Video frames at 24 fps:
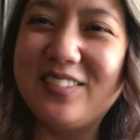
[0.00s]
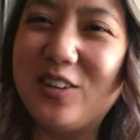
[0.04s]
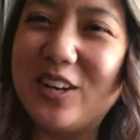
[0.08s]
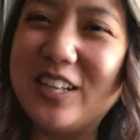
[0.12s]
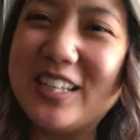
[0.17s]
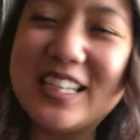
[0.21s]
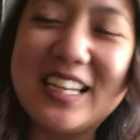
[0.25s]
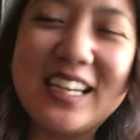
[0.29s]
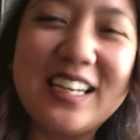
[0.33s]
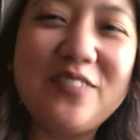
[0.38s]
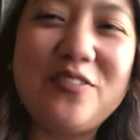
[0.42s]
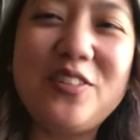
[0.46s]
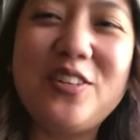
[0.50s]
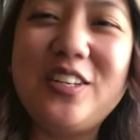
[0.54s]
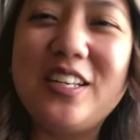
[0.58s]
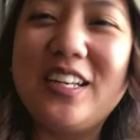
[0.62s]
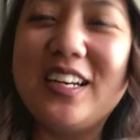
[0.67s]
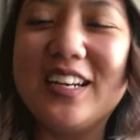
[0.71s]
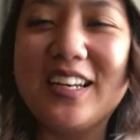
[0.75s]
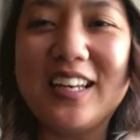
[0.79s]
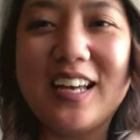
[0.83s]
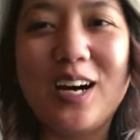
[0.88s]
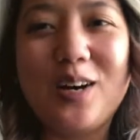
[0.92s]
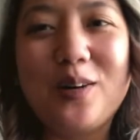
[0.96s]
Once again, if you need
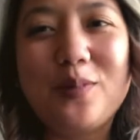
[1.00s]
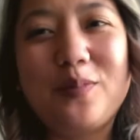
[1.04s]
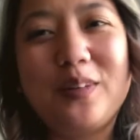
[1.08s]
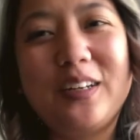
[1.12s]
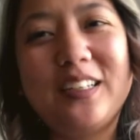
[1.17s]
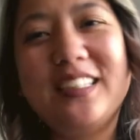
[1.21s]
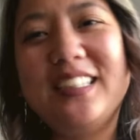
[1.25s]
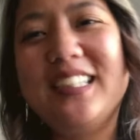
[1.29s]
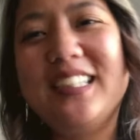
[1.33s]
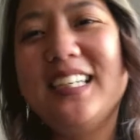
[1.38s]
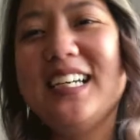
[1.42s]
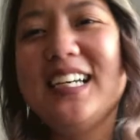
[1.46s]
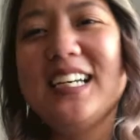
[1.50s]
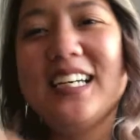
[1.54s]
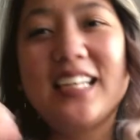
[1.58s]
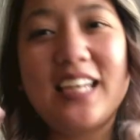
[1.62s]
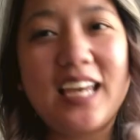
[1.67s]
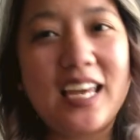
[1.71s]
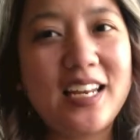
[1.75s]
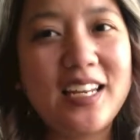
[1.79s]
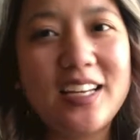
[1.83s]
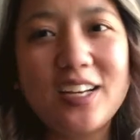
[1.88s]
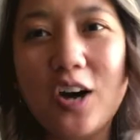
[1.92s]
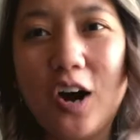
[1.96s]
any help on
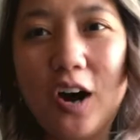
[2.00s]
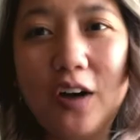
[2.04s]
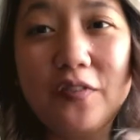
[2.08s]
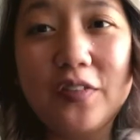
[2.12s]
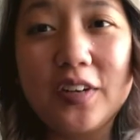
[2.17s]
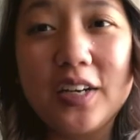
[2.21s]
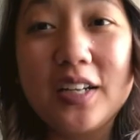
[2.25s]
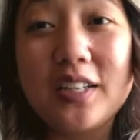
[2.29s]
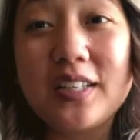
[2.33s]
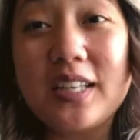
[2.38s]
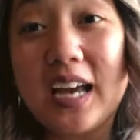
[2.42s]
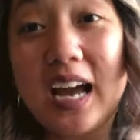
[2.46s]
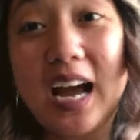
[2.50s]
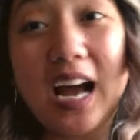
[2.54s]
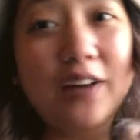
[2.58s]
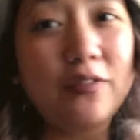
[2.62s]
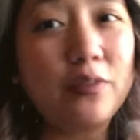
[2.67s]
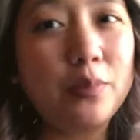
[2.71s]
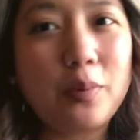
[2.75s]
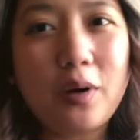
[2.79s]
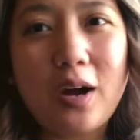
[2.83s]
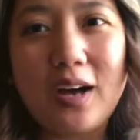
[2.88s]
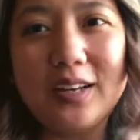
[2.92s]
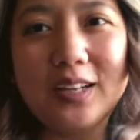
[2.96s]
gaining confidence, I have a
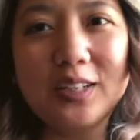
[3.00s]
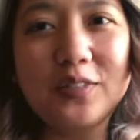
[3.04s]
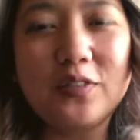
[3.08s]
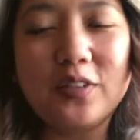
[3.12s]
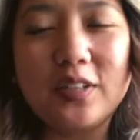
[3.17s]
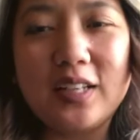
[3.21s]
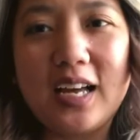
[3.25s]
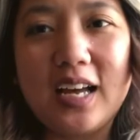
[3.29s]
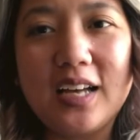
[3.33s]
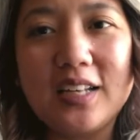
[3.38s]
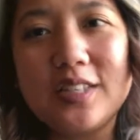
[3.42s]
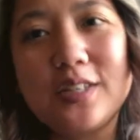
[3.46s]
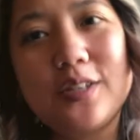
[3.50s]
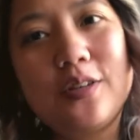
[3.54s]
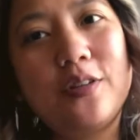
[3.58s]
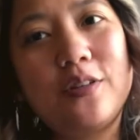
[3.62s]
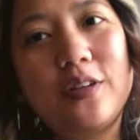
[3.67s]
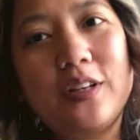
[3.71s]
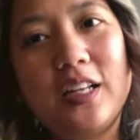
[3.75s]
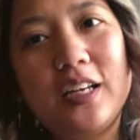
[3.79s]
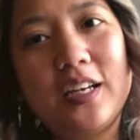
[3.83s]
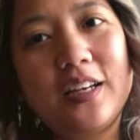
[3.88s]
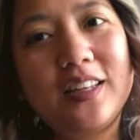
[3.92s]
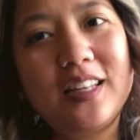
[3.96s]
product for that, so
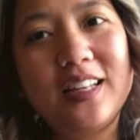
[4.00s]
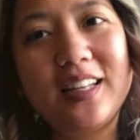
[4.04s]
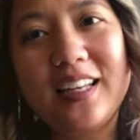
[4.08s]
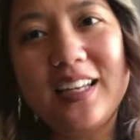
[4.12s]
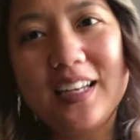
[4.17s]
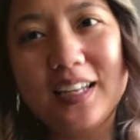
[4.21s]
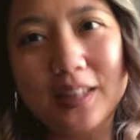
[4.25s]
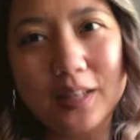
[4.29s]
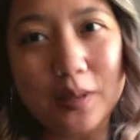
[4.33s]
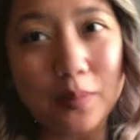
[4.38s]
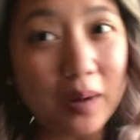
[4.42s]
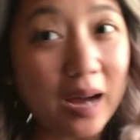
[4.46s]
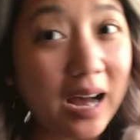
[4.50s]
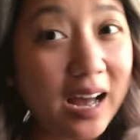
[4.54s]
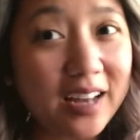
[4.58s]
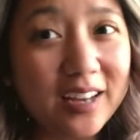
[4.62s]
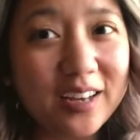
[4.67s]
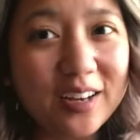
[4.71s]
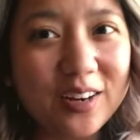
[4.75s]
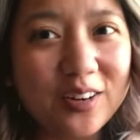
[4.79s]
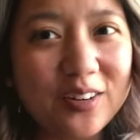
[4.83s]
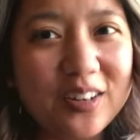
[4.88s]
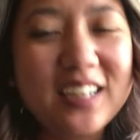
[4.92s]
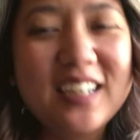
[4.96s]
click at the link in the
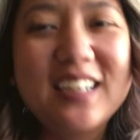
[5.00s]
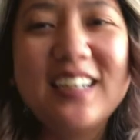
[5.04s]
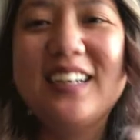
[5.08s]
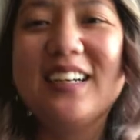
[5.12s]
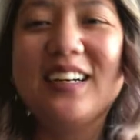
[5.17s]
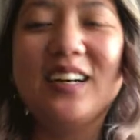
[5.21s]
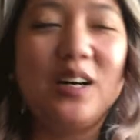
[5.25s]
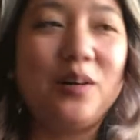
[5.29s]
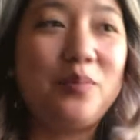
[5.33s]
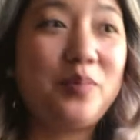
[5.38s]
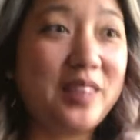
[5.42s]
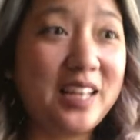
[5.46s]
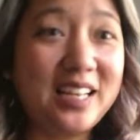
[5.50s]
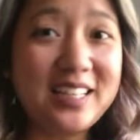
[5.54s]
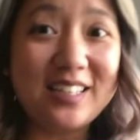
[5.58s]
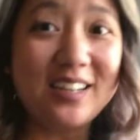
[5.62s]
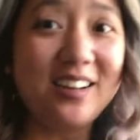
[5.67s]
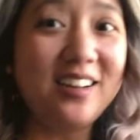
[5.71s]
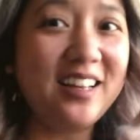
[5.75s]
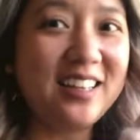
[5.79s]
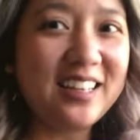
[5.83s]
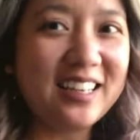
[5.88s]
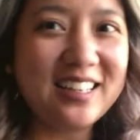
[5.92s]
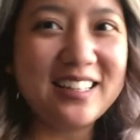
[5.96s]
bio. But that's
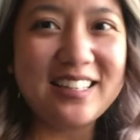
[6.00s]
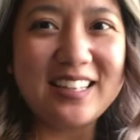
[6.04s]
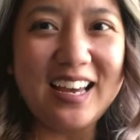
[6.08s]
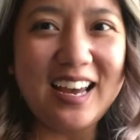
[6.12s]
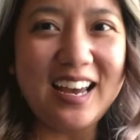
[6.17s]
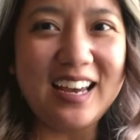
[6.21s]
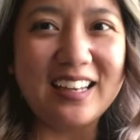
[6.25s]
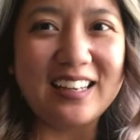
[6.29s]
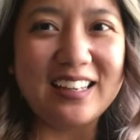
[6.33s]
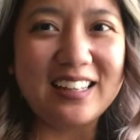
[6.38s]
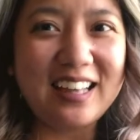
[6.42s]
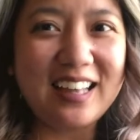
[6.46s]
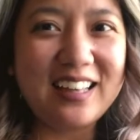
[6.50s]
all I can say.